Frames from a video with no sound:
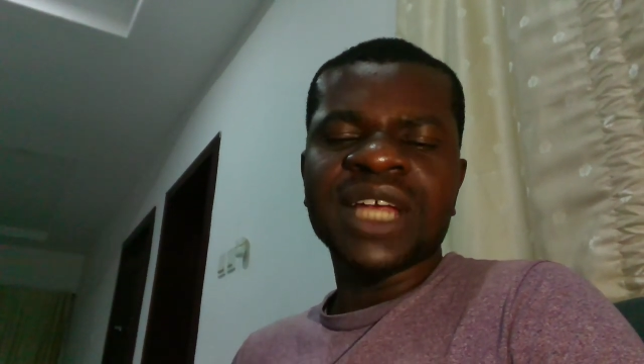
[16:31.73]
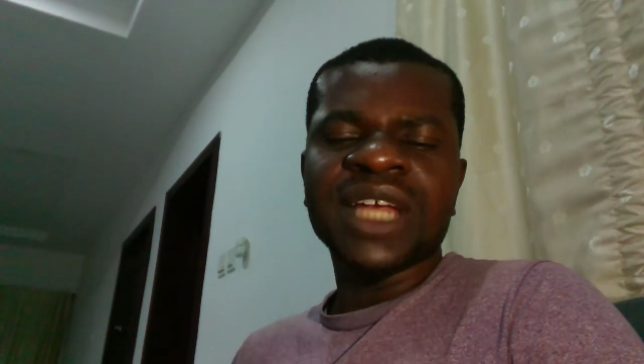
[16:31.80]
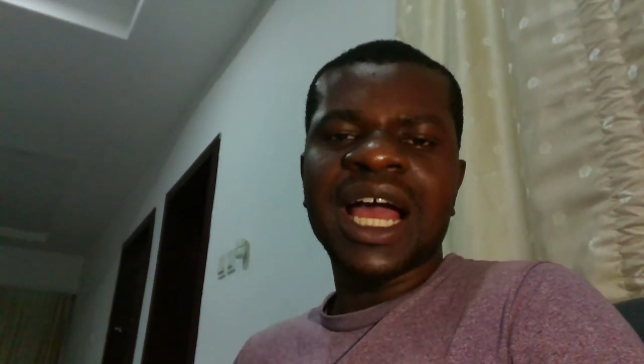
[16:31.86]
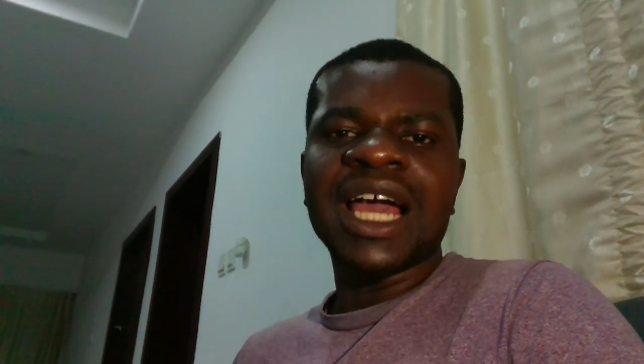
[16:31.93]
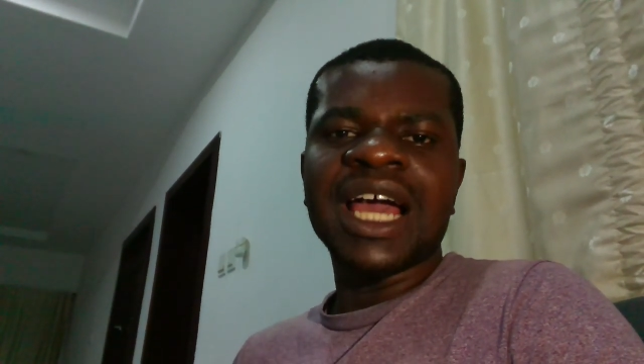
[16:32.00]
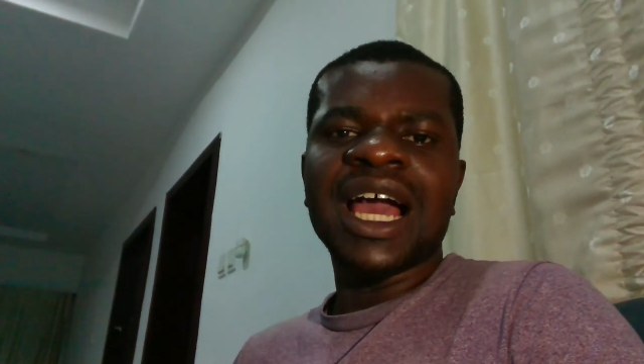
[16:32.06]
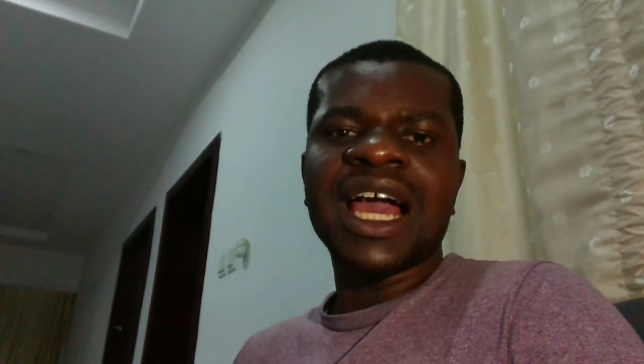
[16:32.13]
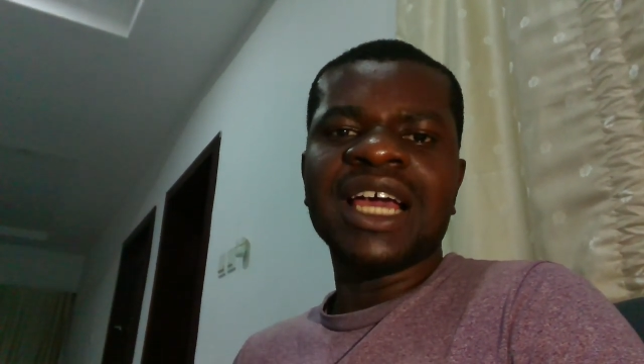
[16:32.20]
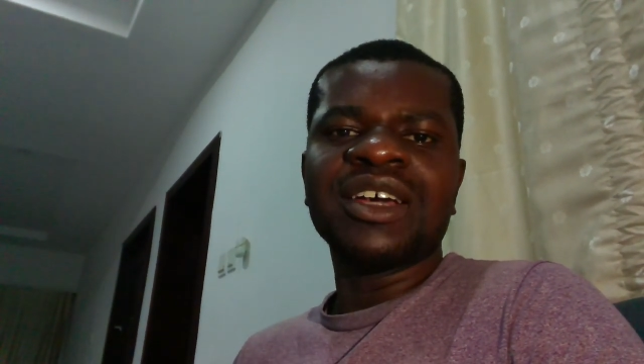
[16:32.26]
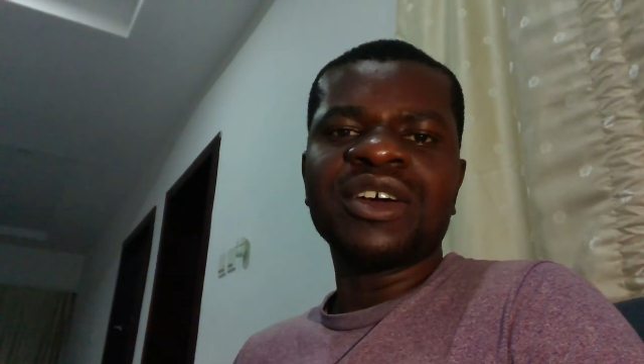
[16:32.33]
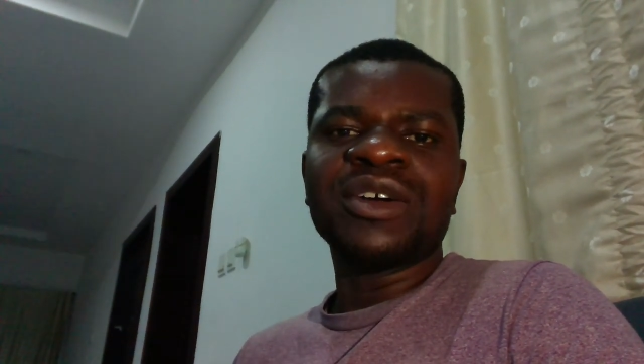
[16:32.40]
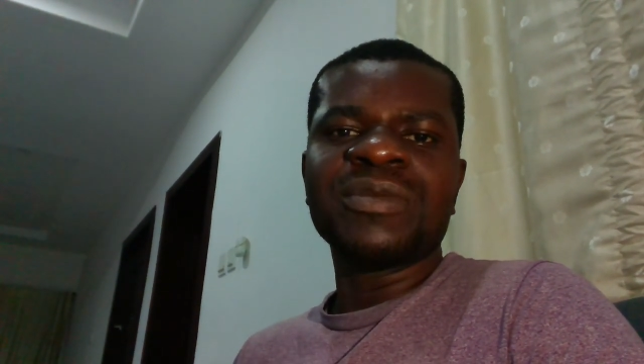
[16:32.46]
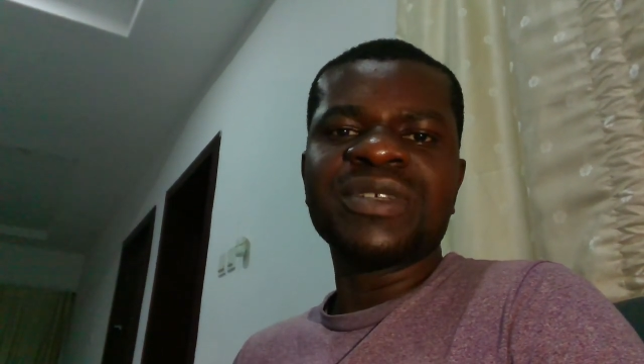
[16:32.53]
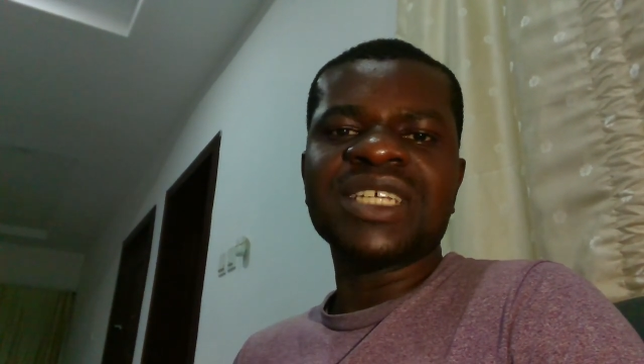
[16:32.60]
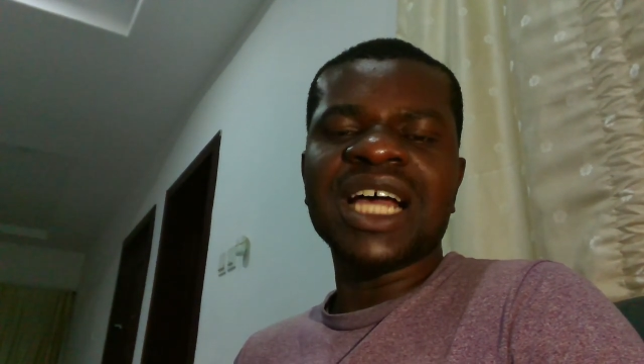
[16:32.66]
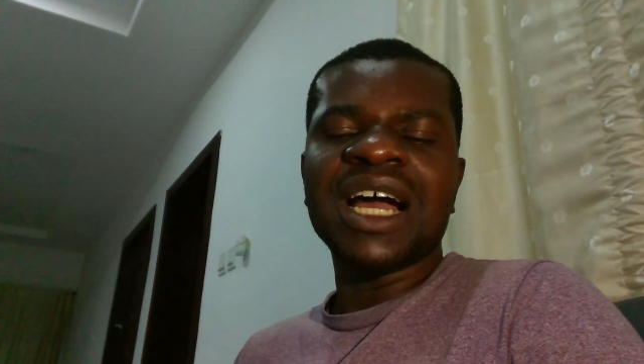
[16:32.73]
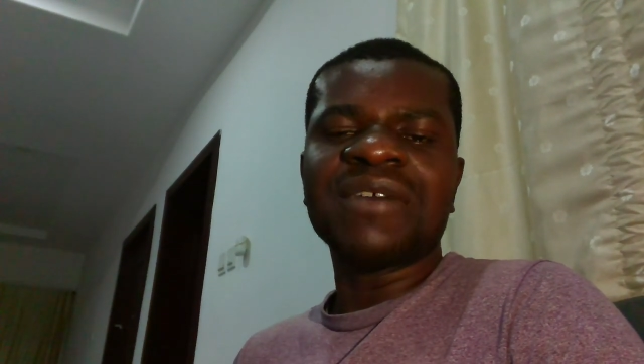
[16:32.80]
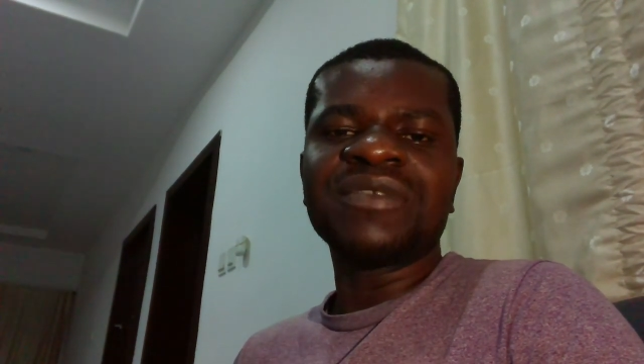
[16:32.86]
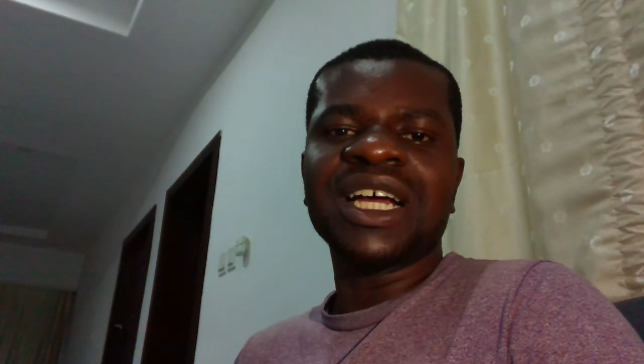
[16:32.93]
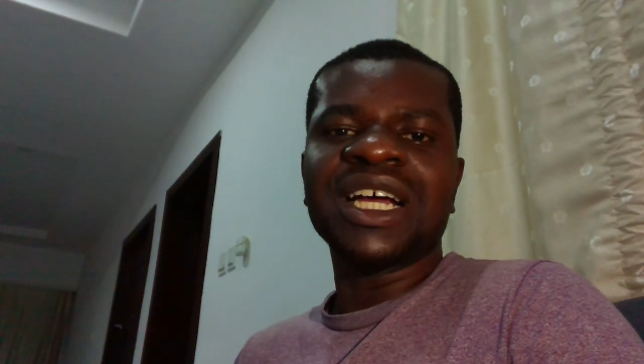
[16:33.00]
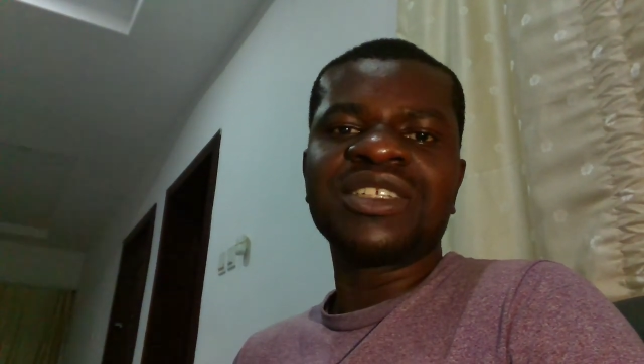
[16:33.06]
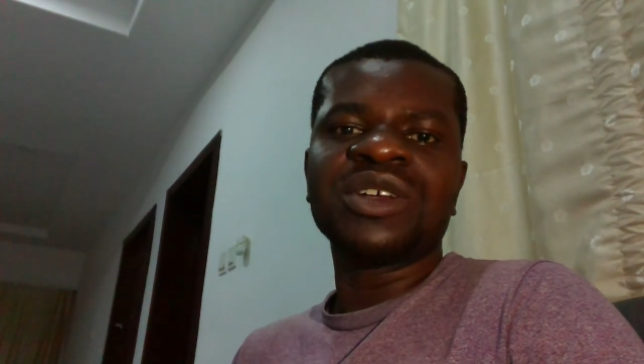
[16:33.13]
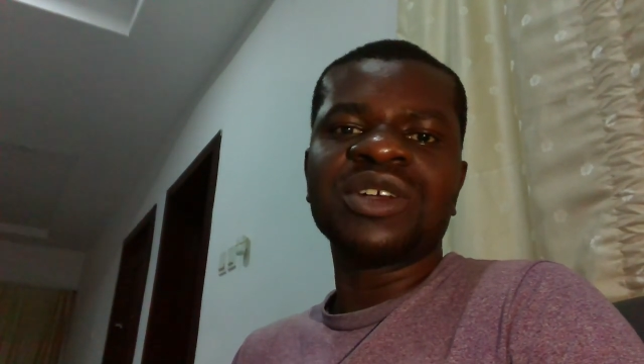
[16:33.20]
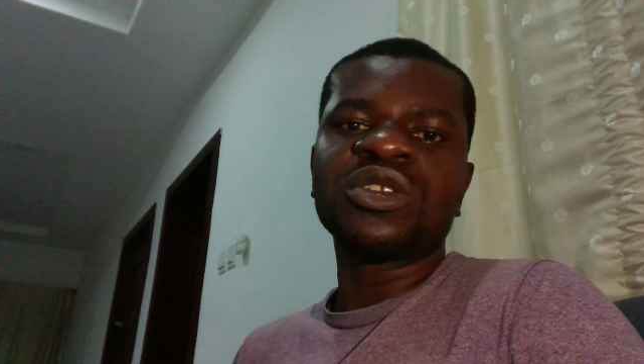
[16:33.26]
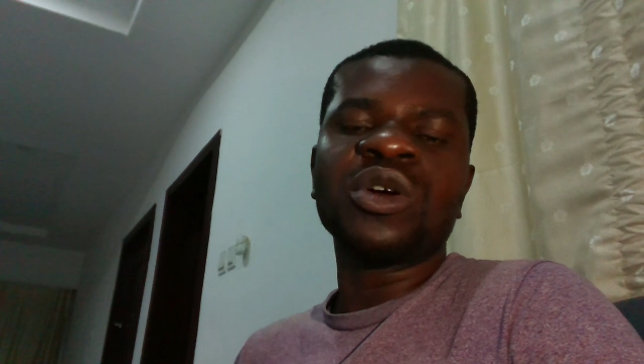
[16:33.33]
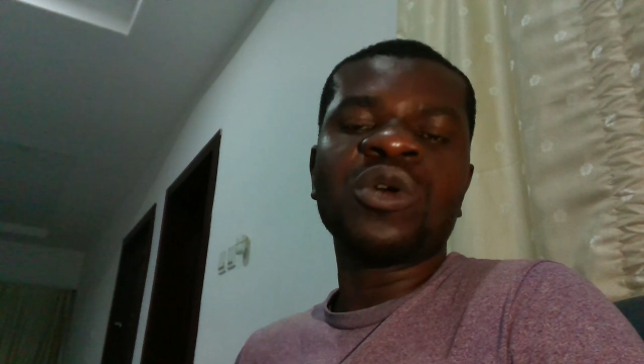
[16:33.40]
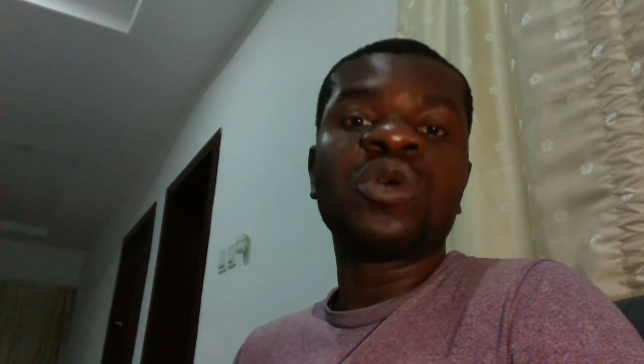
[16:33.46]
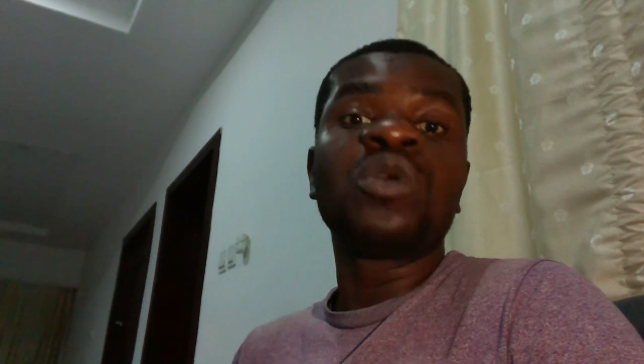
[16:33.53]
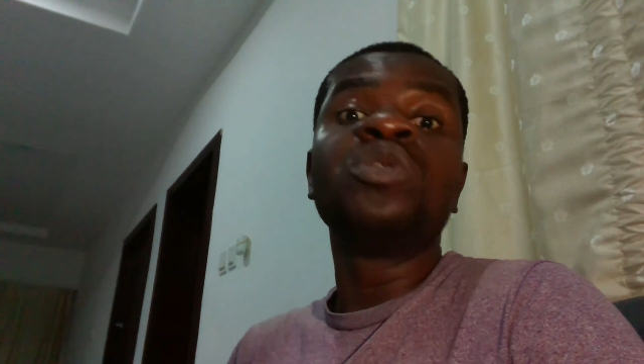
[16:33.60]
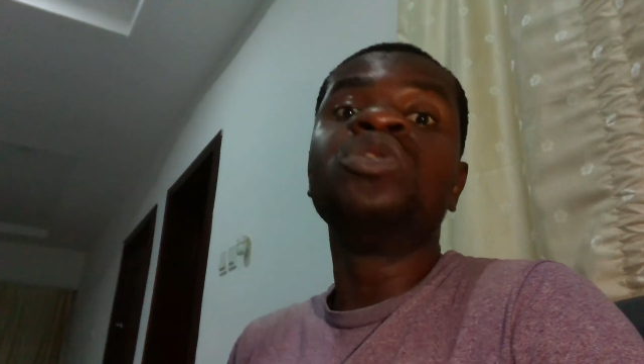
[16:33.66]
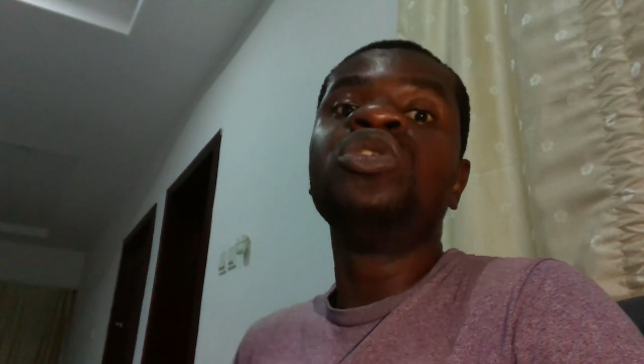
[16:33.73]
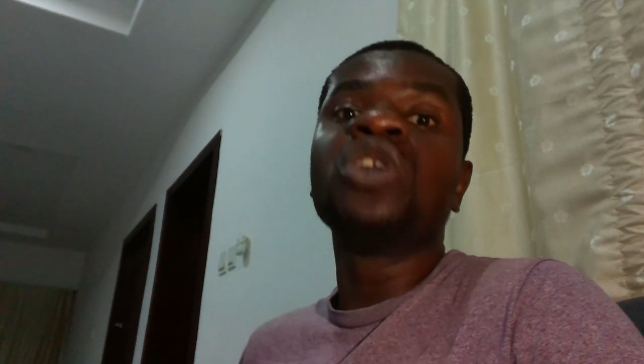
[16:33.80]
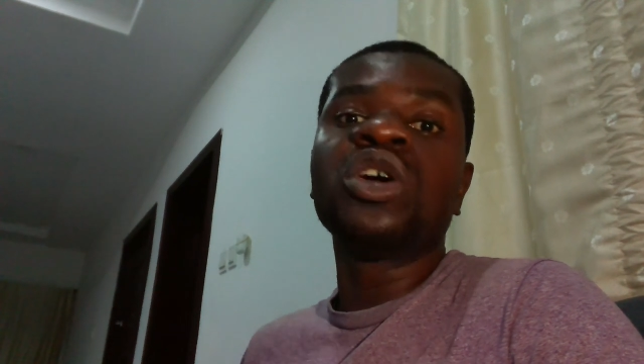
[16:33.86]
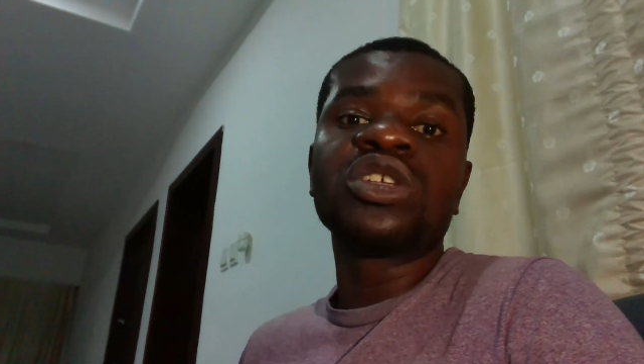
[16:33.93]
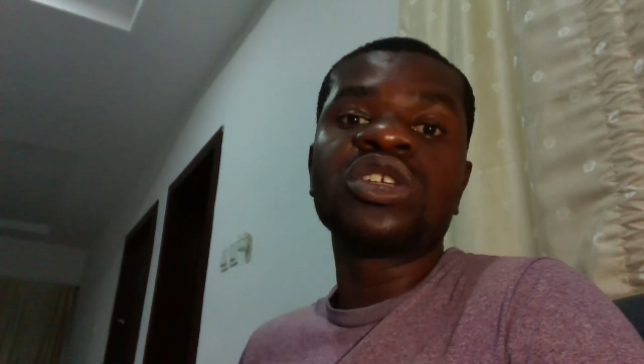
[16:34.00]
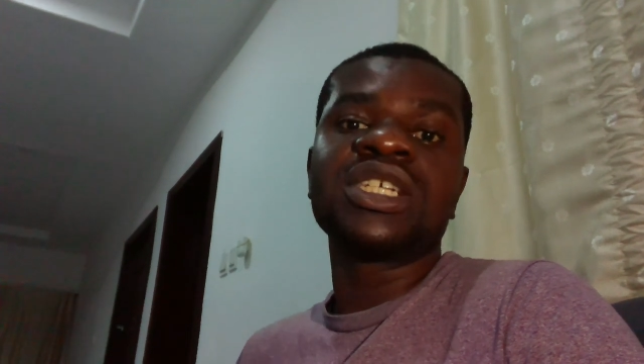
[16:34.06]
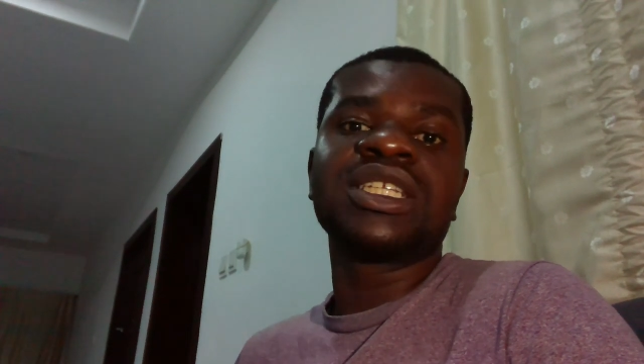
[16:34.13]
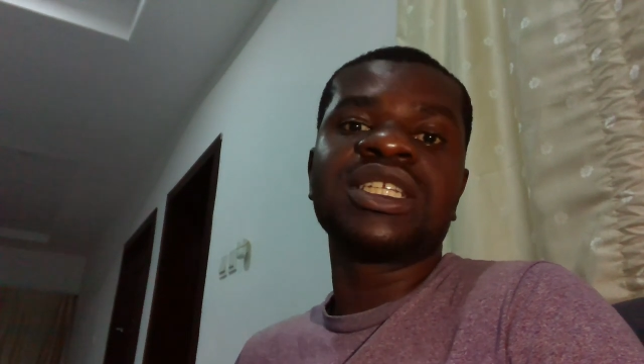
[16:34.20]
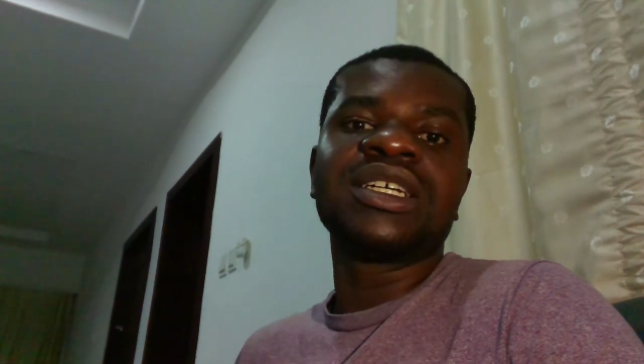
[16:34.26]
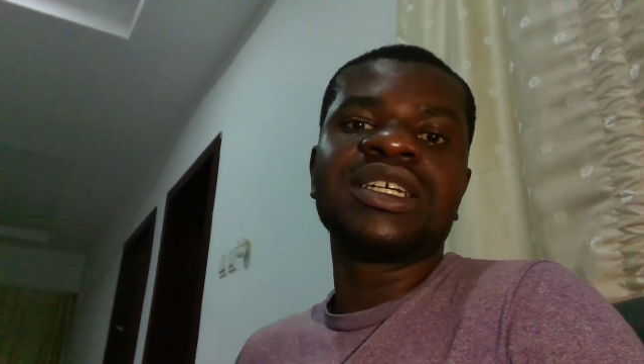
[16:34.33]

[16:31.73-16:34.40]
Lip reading: I observed that the doctor could not